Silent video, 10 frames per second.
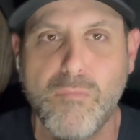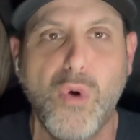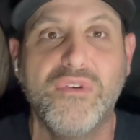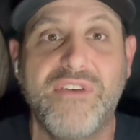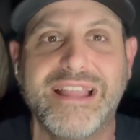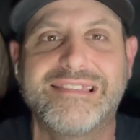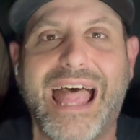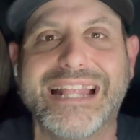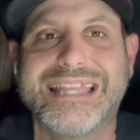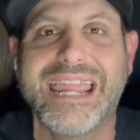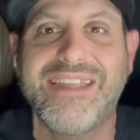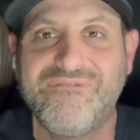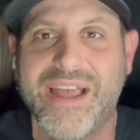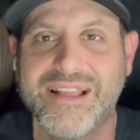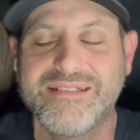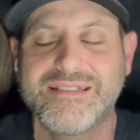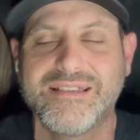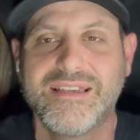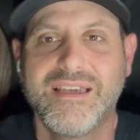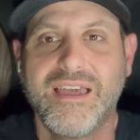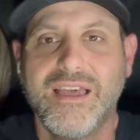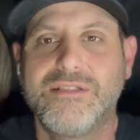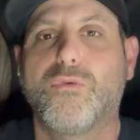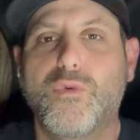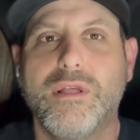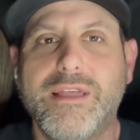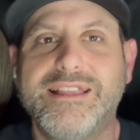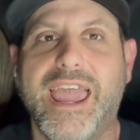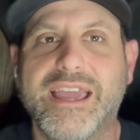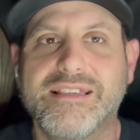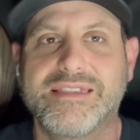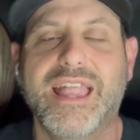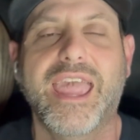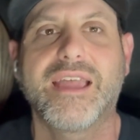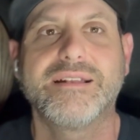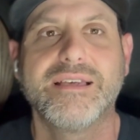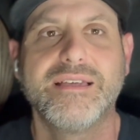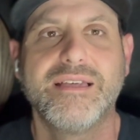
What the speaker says: motivates that defense to really take a stand.